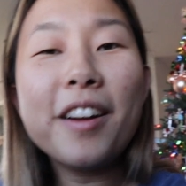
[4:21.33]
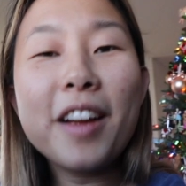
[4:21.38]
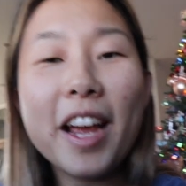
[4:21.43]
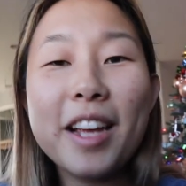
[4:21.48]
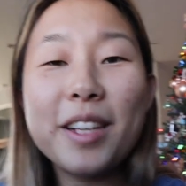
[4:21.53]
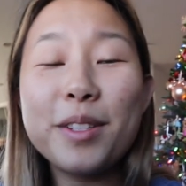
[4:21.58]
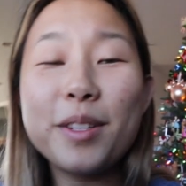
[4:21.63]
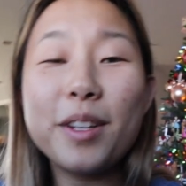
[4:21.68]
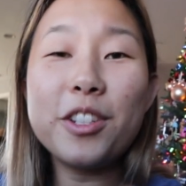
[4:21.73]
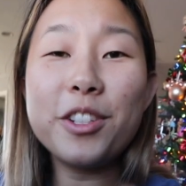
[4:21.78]

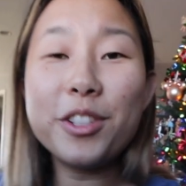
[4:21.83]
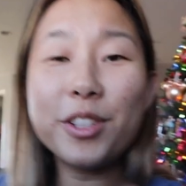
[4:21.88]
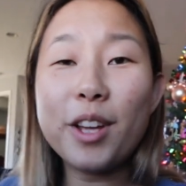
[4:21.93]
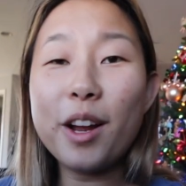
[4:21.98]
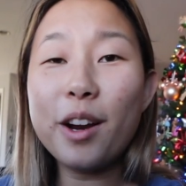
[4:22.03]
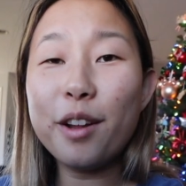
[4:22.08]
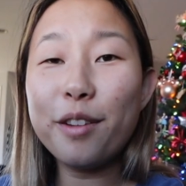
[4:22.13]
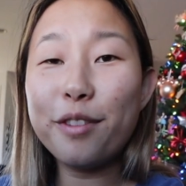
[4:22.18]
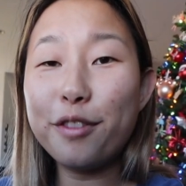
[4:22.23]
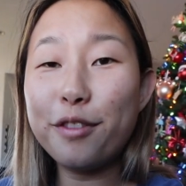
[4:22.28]
Okay, so I just
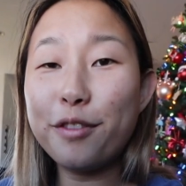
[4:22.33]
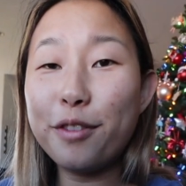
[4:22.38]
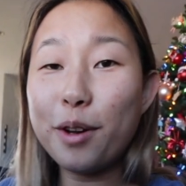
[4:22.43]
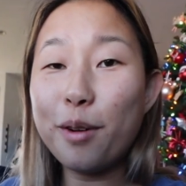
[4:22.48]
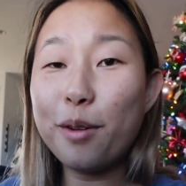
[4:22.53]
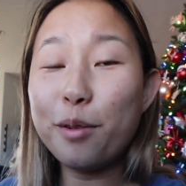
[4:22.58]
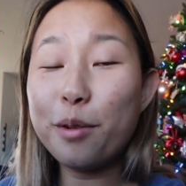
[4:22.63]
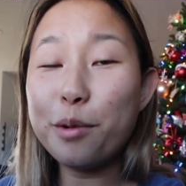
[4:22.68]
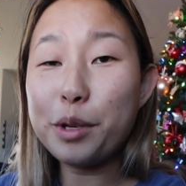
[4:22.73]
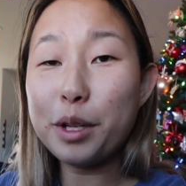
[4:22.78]
got off the
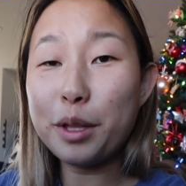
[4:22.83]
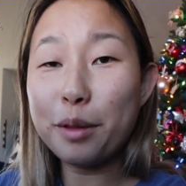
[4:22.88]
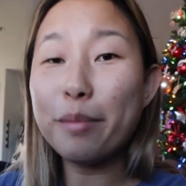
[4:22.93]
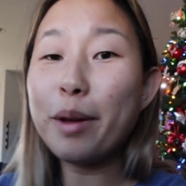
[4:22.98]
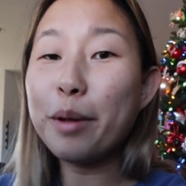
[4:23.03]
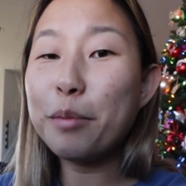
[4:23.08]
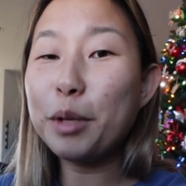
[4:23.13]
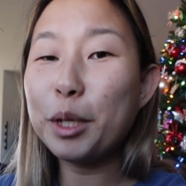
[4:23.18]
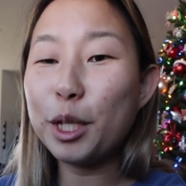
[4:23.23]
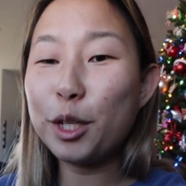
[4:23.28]
phone with
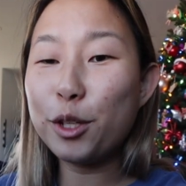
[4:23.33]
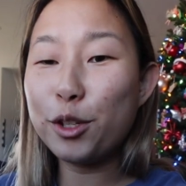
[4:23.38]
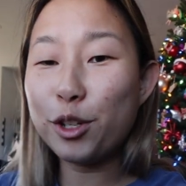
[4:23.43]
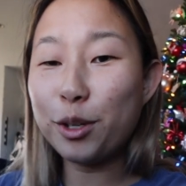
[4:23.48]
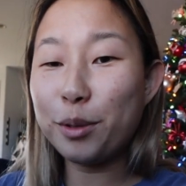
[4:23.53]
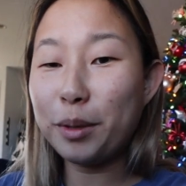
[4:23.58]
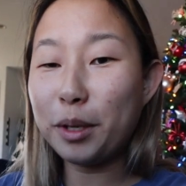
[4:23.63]
my manager.